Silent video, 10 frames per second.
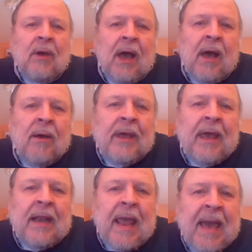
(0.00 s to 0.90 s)
uh,
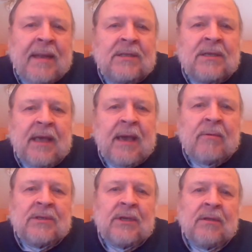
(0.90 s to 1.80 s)
and added to that
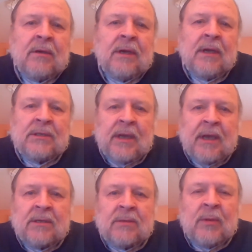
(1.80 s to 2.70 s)
was either
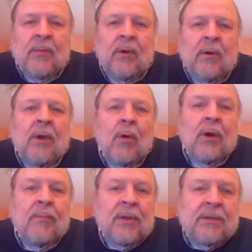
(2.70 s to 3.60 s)
Ixazomib or,
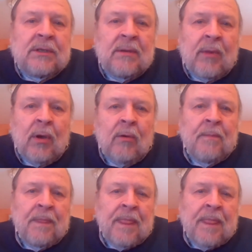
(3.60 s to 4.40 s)
or a placebo,